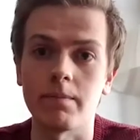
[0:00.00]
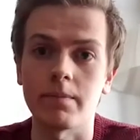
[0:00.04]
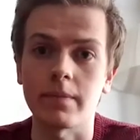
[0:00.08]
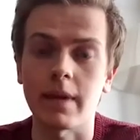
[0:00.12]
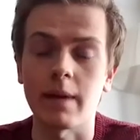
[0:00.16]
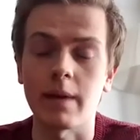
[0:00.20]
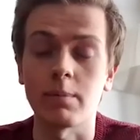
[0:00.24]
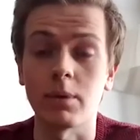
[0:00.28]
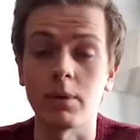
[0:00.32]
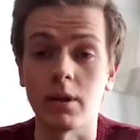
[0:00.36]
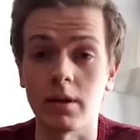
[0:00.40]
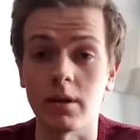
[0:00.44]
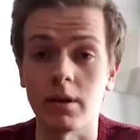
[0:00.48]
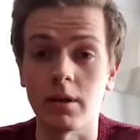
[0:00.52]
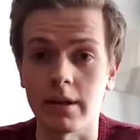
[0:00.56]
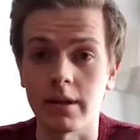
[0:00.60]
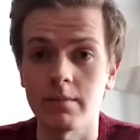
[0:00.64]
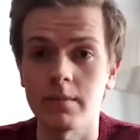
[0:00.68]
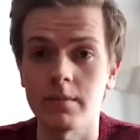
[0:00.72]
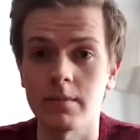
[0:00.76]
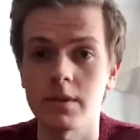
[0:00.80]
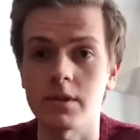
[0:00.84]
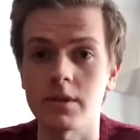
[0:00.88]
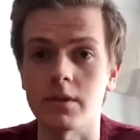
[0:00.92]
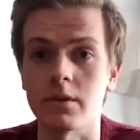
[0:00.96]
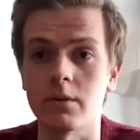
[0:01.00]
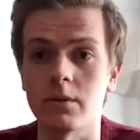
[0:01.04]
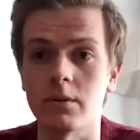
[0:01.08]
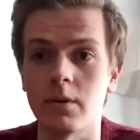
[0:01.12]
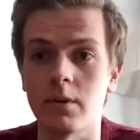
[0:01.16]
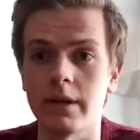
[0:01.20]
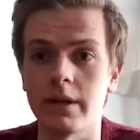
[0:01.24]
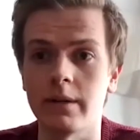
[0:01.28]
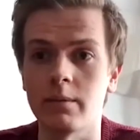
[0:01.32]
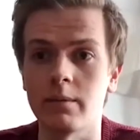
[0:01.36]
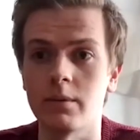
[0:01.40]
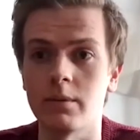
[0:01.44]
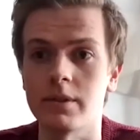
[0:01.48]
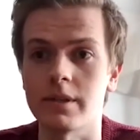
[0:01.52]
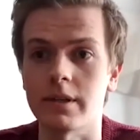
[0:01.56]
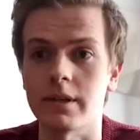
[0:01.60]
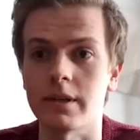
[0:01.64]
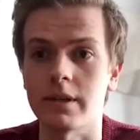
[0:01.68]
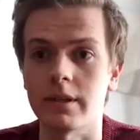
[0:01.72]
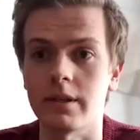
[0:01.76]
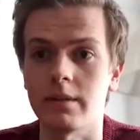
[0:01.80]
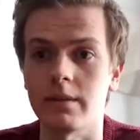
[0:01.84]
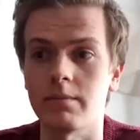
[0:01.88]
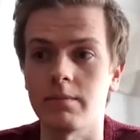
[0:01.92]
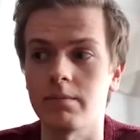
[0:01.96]
apply. So what I did was
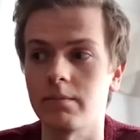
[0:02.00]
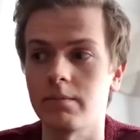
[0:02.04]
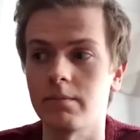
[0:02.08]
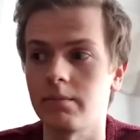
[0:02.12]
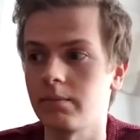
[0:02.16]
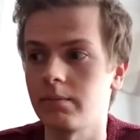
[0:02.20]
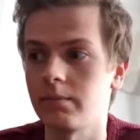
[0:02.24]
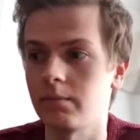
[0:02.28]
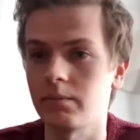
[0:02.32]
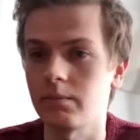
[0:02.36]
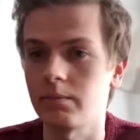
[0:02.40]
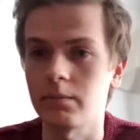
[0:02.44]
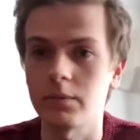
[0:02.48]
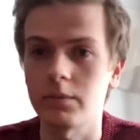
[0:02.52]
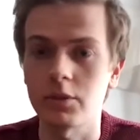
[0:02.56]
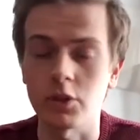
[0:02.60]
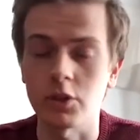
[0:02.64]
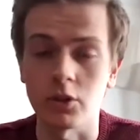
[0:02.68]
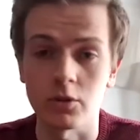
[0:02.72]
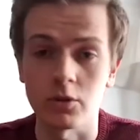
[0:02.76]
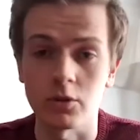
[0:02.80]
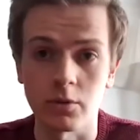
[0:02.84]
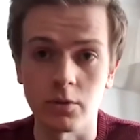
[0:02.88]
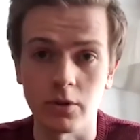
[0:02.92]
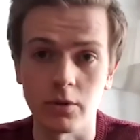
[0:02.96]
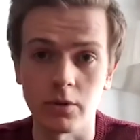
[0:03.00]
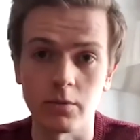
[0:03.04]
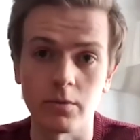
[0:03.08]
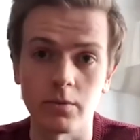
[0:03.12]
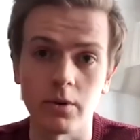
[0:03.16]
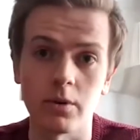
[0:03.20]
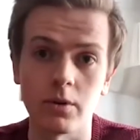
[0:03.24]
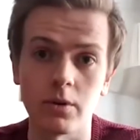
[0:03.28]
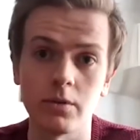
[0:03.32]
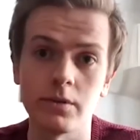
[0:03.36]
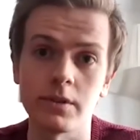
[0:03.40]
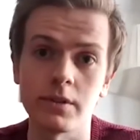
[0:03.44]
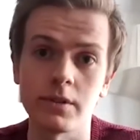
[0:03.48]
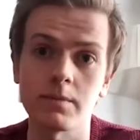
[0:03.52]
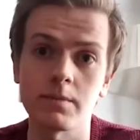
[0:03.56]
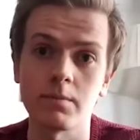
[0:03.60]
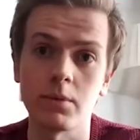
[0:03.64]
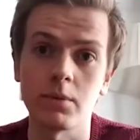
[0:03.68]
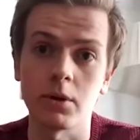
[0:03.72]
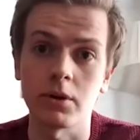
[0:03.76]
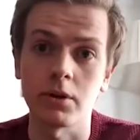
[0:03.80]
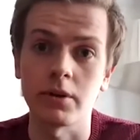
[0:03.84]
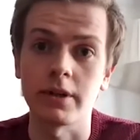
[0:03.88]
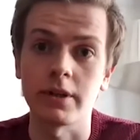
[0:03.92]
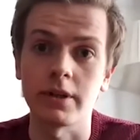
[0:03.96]
I chose one of the roles,
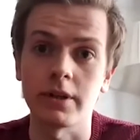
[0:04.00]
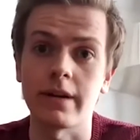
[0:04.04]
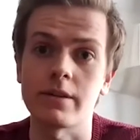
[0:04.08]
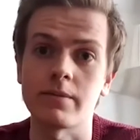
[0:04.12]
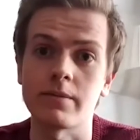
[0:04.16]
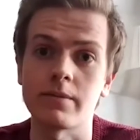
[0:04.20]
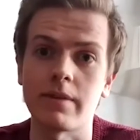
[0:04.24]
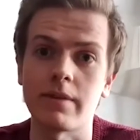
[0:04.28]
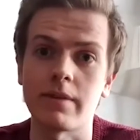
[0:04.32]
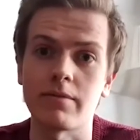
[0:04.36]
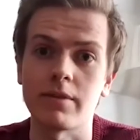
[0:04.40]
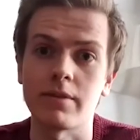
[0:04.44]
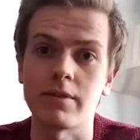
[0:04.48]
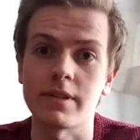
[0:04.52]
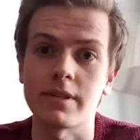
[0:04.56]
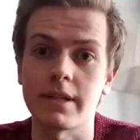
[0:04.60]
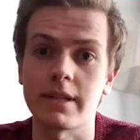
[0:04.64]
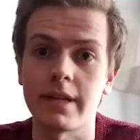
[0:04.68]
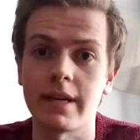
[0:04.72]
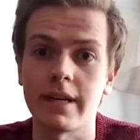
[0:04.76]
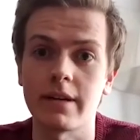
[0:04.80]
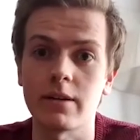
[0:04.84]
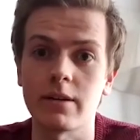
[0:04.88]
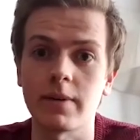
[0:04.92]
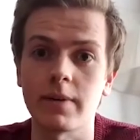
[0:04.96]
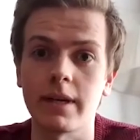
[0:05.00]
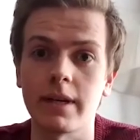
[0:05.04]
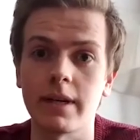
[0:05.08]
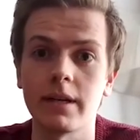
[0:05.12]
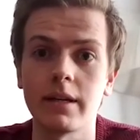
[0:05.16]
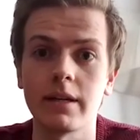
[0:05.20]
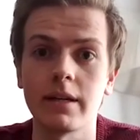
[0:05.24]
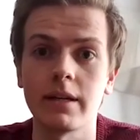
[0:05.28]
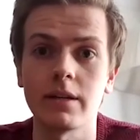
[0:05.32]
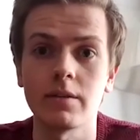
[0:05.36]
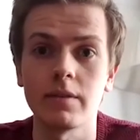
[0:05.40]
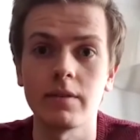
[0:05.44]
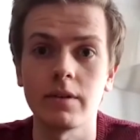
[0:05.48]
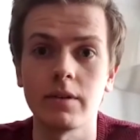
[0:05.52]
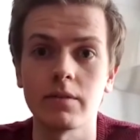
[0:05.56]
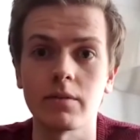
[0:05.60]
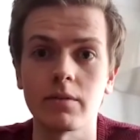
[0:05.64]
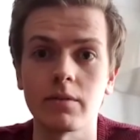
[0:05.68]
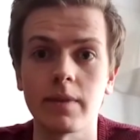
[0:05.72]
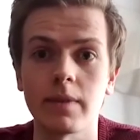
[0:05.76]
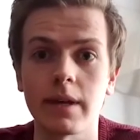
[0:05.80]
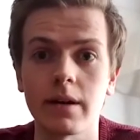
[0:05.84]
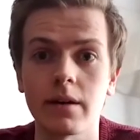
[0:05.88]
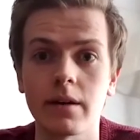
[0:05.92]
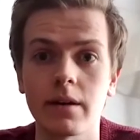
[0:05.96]
put her down as a reference, and ended up getting an interview
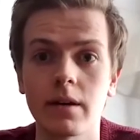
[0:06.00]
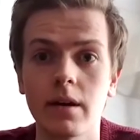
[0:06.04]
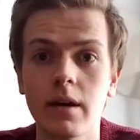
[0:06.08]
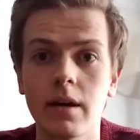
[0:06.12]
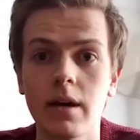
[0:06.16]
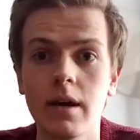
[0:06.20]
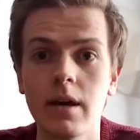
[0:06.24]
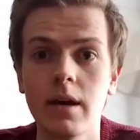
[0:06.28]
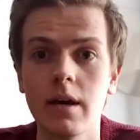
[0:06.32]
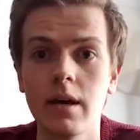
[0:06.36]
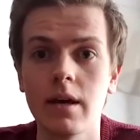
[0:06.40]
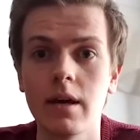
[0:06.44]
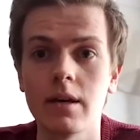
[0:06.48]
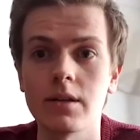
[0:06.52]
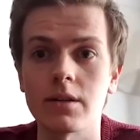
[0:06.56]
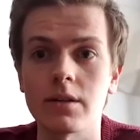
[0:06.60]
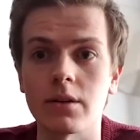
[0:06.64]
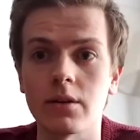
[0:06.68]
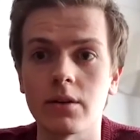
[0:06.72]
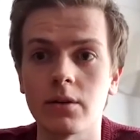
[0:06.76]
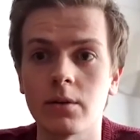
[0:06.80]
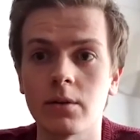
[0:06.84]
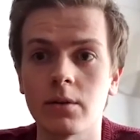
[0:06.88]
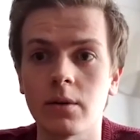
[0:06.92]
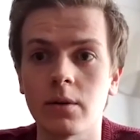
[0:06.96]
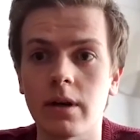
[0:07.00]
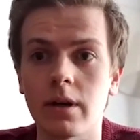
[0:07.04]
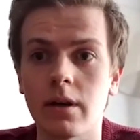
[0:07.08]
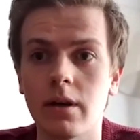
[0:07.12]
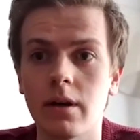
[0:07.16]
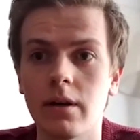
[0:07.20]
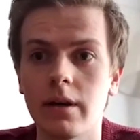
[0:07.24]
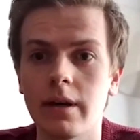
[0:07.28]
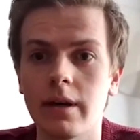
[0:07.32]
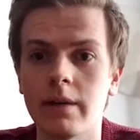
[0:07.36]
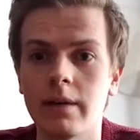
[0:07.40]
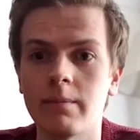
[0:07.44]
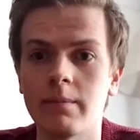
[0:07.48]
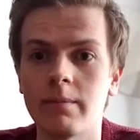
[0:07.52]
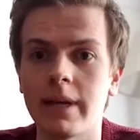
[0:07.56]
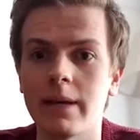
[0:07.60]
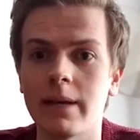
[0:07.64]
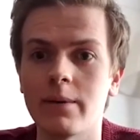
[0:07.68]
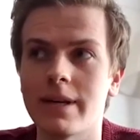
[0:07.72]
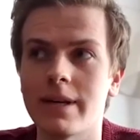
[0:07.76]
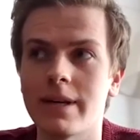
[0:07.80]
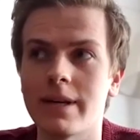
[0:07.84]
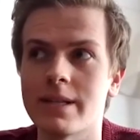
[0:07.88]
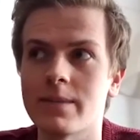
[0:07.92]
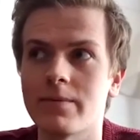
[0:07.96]
from there. So in many
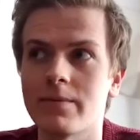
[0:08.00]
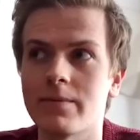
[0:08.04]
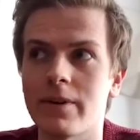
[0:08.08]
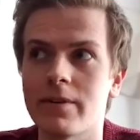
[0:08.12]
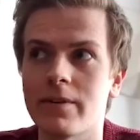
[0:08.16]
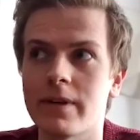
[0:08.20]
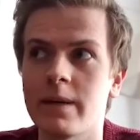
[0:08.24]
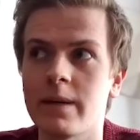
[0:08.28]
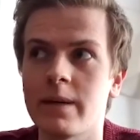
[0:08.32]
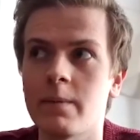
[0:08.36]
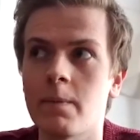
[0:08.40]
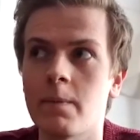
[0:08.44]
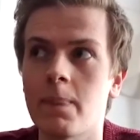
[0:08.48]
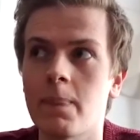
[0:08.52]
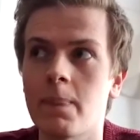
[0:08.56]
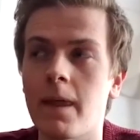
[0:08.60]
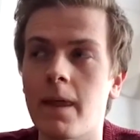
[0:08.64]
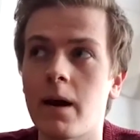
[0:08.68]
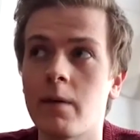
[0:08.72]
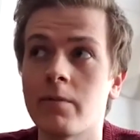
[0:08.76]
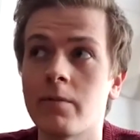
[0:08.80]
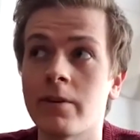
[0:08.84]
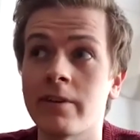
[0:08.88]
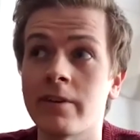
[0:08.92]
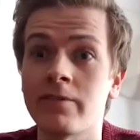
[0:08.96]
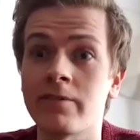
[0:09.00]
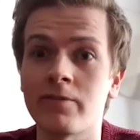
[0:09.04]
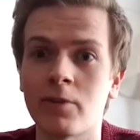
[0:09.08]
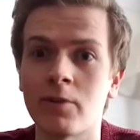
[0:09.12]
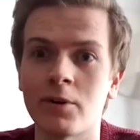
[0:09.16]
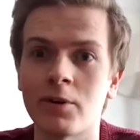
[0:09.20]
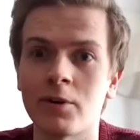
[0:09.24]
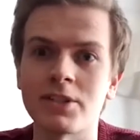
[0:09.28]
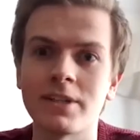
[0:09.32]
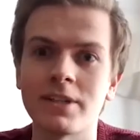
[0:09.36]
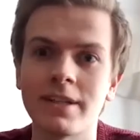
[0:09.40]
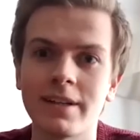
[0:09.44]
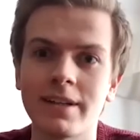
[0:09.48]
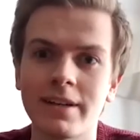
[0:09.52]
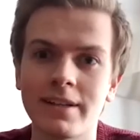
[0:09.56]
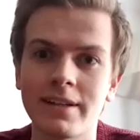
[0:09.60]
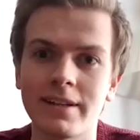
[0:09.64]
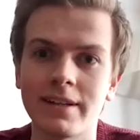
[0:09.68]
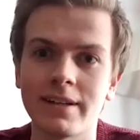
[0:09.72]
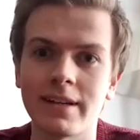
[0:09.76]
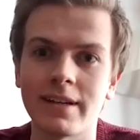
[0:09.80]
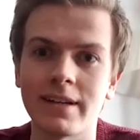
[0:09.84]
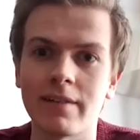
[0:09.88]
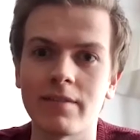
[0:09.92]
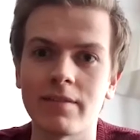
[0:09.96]
ways, I'm very fortunate. I
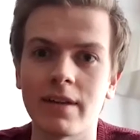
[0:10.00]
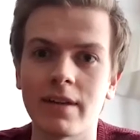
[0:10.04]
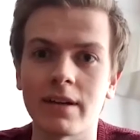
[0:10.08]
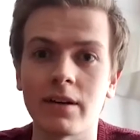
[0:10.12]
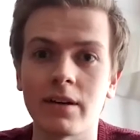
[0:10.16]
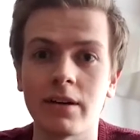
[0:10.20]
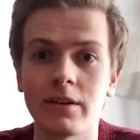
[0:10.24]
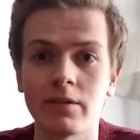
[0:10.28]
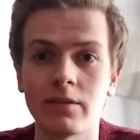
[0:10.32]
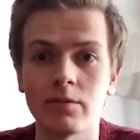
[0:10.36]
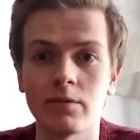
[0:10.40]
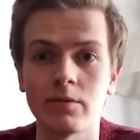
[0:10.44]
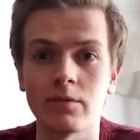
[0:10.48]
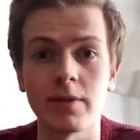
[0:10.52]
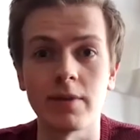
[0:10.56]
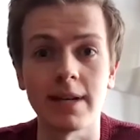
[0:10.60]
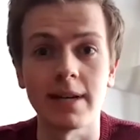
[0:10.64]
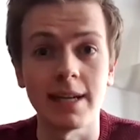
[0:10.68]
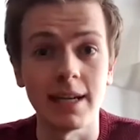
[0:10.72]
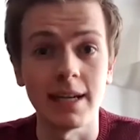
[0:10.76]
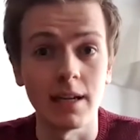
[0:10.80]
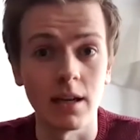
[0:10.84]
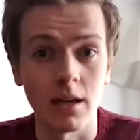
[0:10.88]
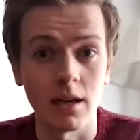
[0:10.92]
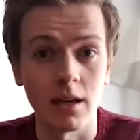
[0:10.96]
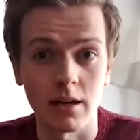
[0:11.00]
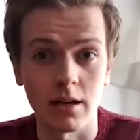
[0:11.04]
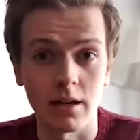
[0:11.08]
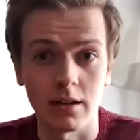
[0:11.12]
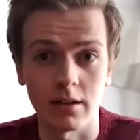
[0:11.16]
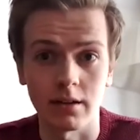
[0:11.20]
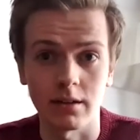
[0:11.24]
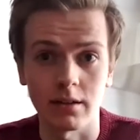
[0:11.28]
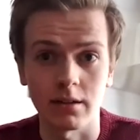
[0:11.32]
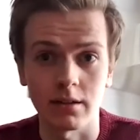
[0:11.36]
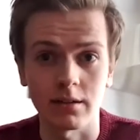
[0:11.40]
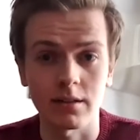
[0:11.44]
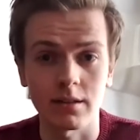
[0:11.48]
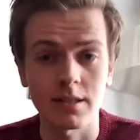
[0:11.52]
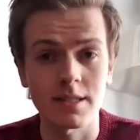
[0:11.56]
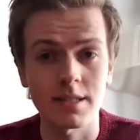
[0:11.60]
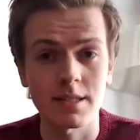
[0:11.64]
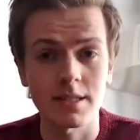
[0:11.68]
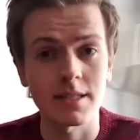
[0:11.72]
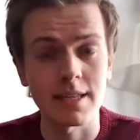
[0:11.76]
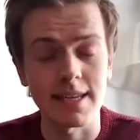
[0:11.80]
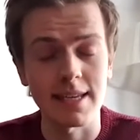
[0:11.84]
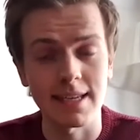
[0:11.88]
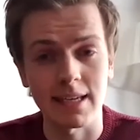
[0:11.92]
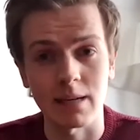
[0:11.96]
didn't have that kind of really long
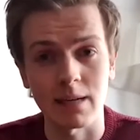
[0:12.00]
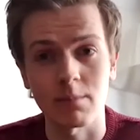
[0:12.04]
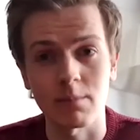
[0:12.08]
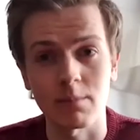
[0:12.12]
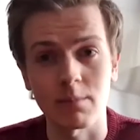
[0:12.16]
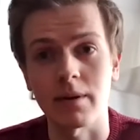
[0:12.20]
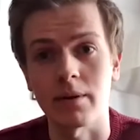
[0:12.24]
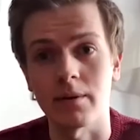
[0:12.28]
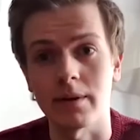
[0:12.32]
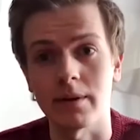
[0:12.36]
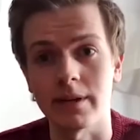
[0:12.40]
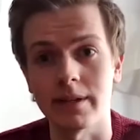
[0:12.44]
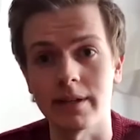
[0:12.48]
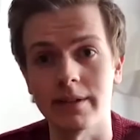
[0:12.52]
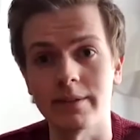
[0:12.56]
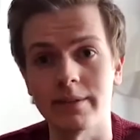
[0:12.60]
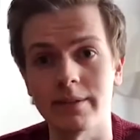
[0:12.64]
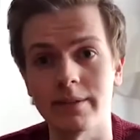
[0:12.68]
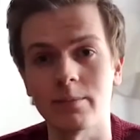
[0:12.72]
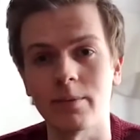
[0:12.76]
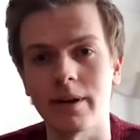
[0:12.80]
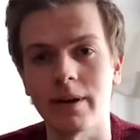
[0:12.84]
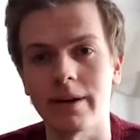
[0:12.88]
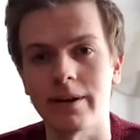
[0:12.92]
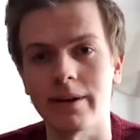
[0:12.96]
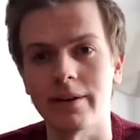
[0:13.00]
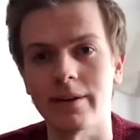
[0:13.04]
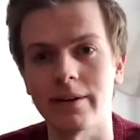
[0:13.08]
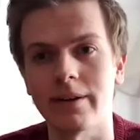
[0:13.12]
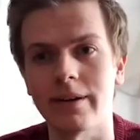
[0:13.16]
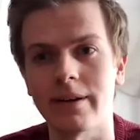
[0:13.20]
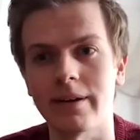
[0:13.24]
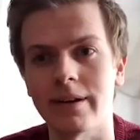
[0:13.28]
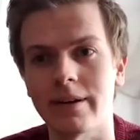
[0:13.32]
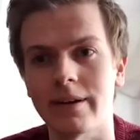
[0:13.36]
seeking period where